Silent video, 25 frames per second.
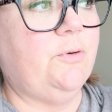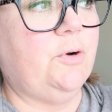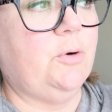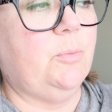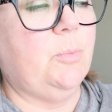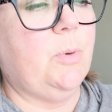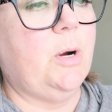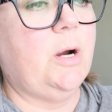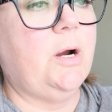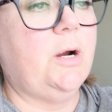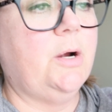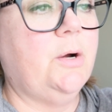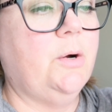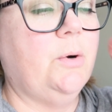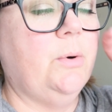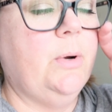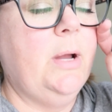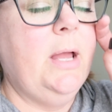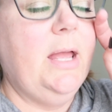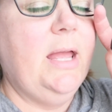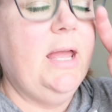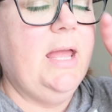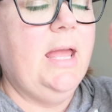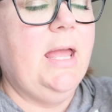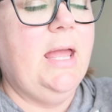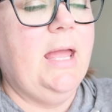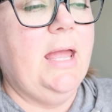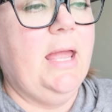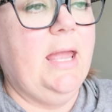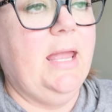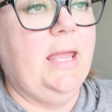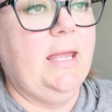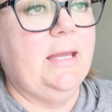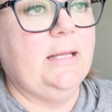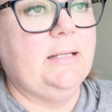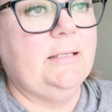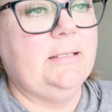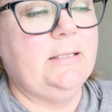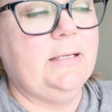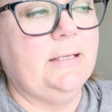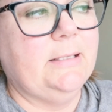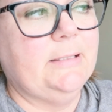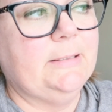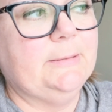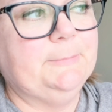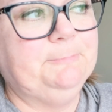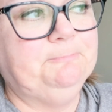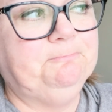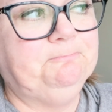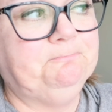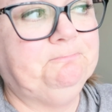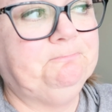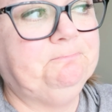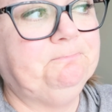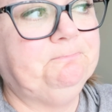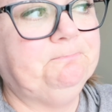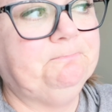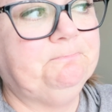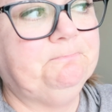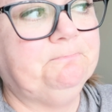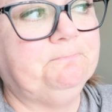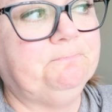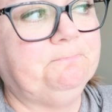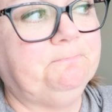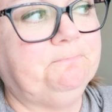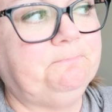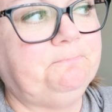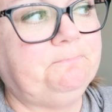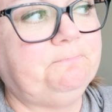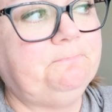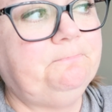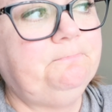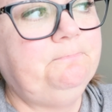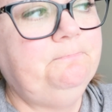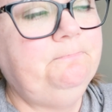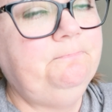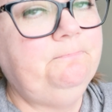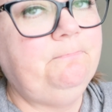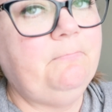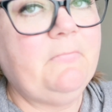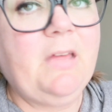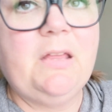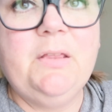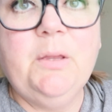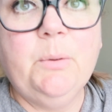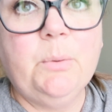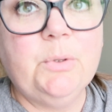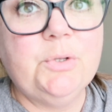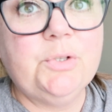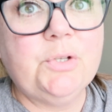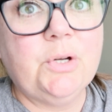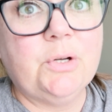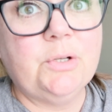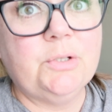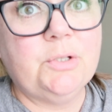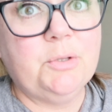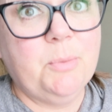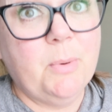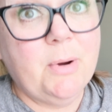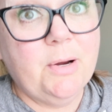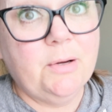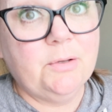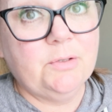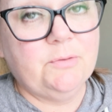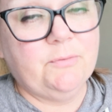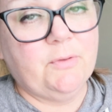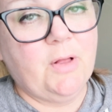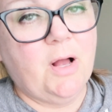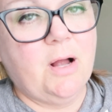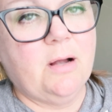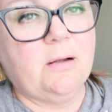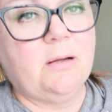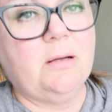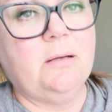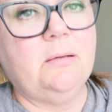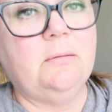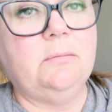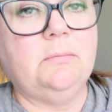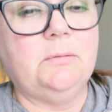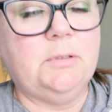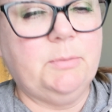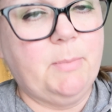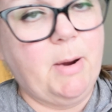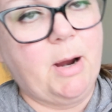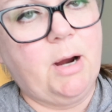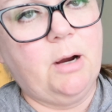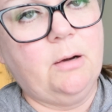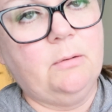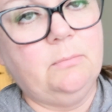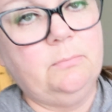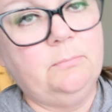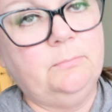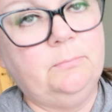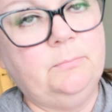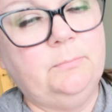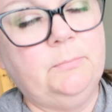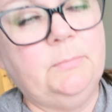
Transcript: for tomorrow, and then we'll start tomorrow's vlog tomorrow,